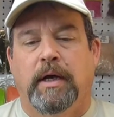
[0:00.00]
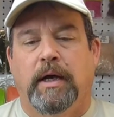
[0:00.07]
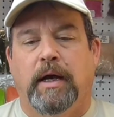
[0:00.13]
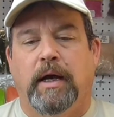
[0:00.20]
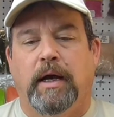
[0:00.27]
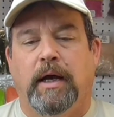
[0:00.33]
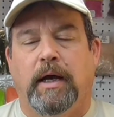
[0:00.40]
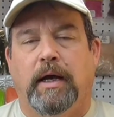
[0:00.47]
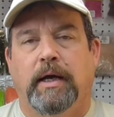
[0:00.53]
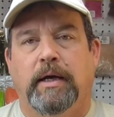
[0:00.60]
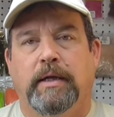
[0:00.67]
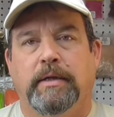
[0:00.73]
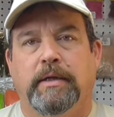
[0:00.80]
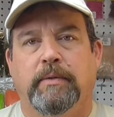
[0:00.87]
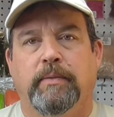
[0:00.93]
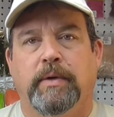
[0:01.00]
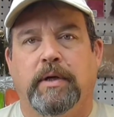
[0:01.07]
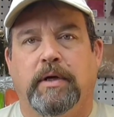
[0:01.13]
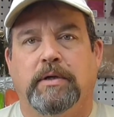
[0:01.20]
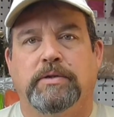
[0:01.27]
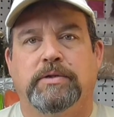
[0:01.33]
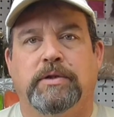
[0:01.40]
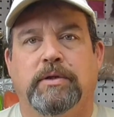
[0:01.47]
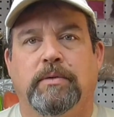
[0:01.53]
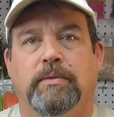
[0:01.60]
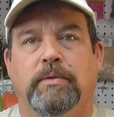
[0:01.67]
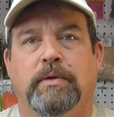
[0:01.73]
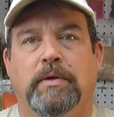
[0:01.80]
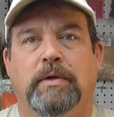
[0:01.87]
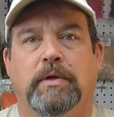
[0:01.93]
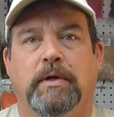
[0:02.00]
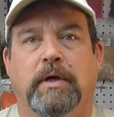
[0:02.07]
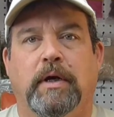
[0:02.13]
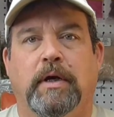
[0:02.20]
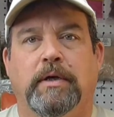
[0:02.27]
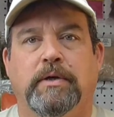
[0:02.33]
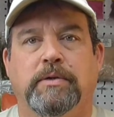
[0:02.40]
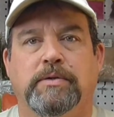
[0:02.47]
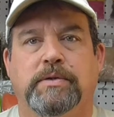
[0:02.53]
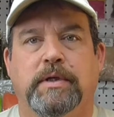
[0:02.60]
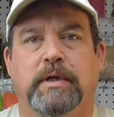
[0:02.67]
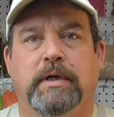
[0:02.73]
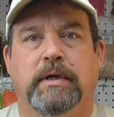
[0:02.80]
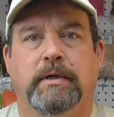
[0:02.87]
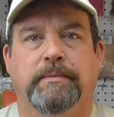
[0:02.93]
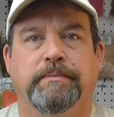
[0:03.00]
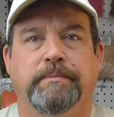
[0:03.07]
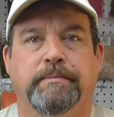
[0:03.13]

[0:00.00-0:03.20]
and then we also used a